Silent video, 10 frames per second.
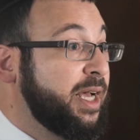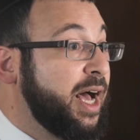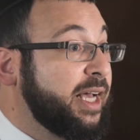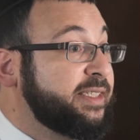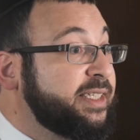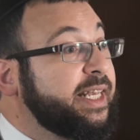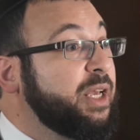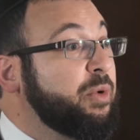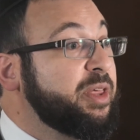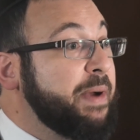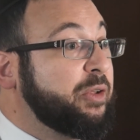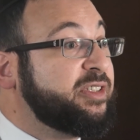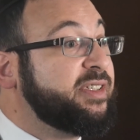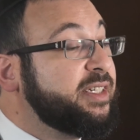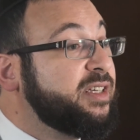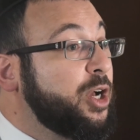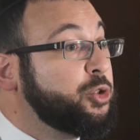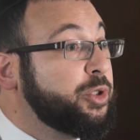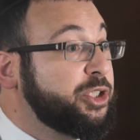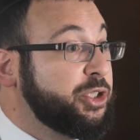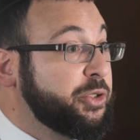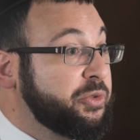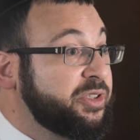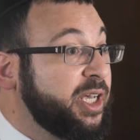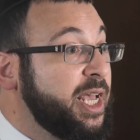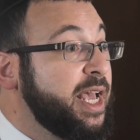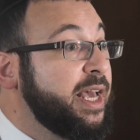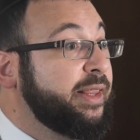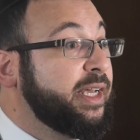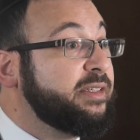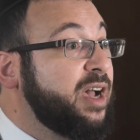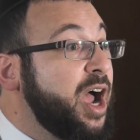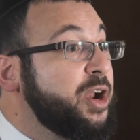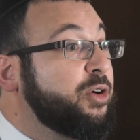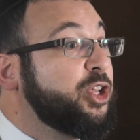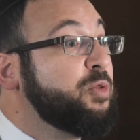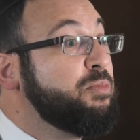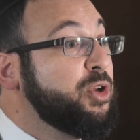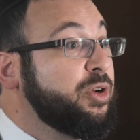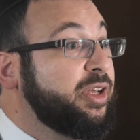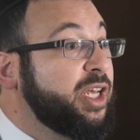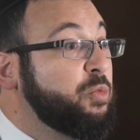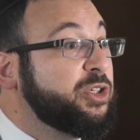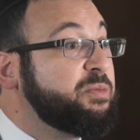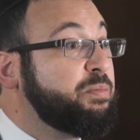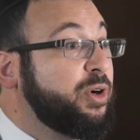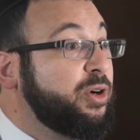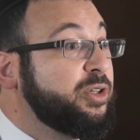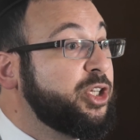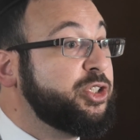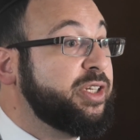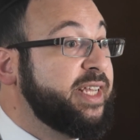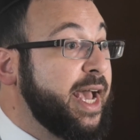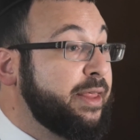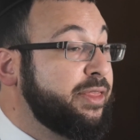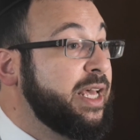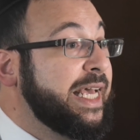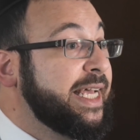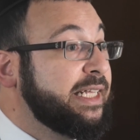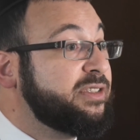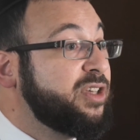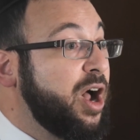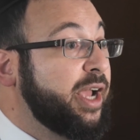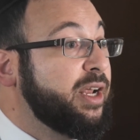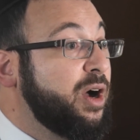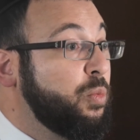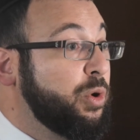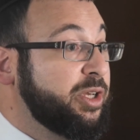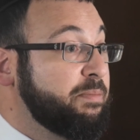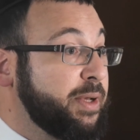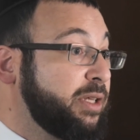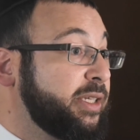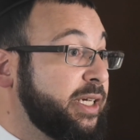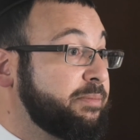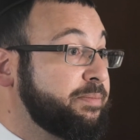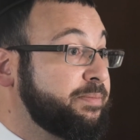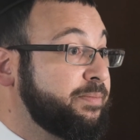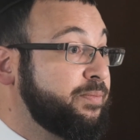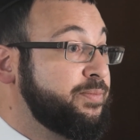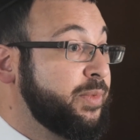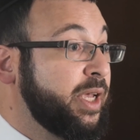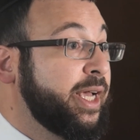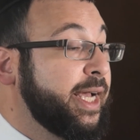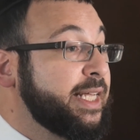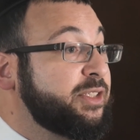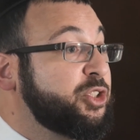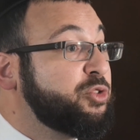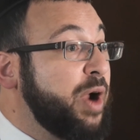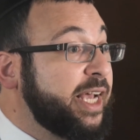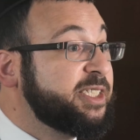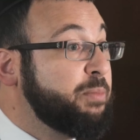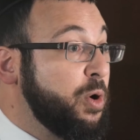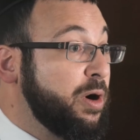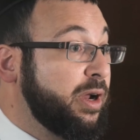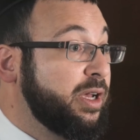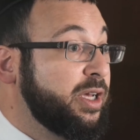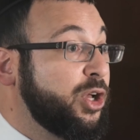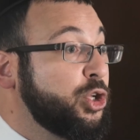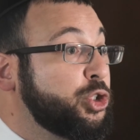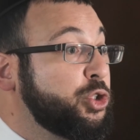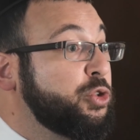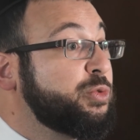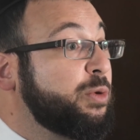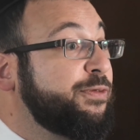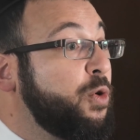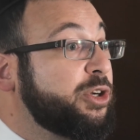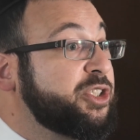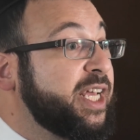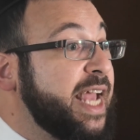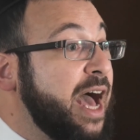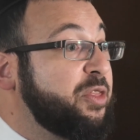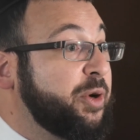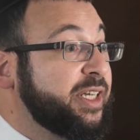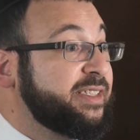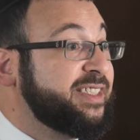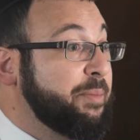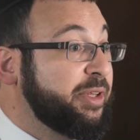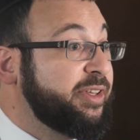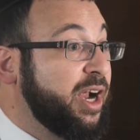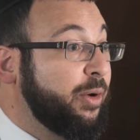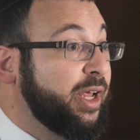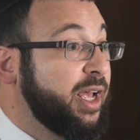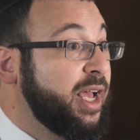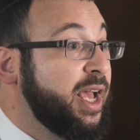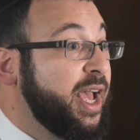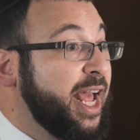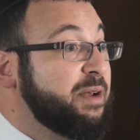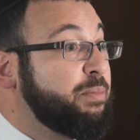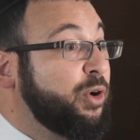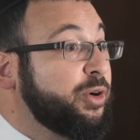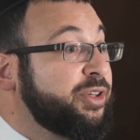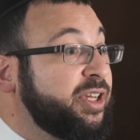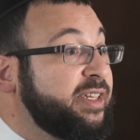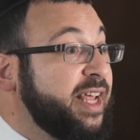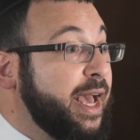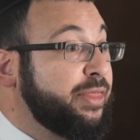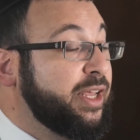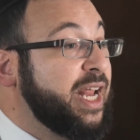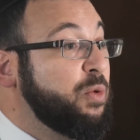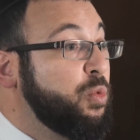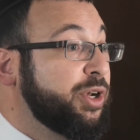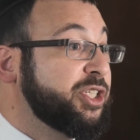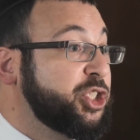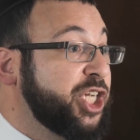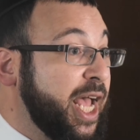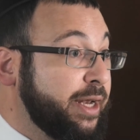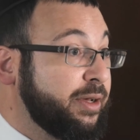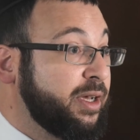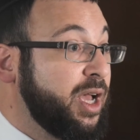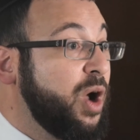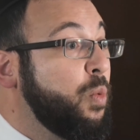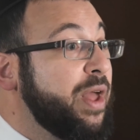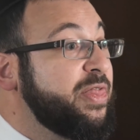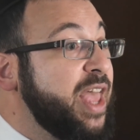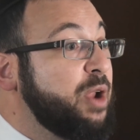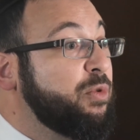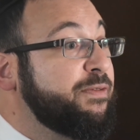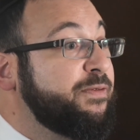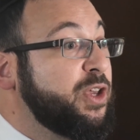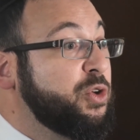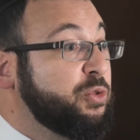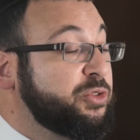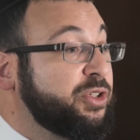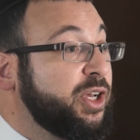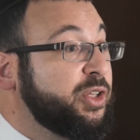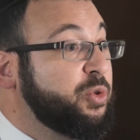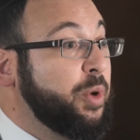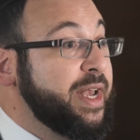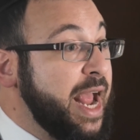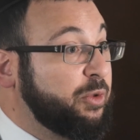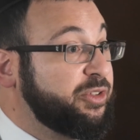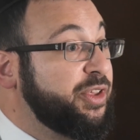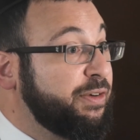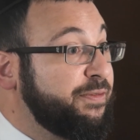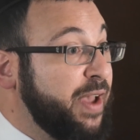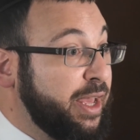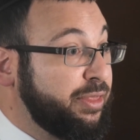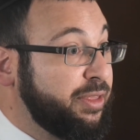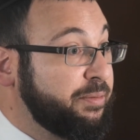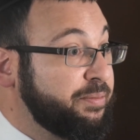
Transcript: a city with about 600 Jews, the entire community was burned to death inside a wooden building. In Strasbourg, Jews were forced to gather in a cemetery and burned to death in a wooden shed when they refused to renounce their faith.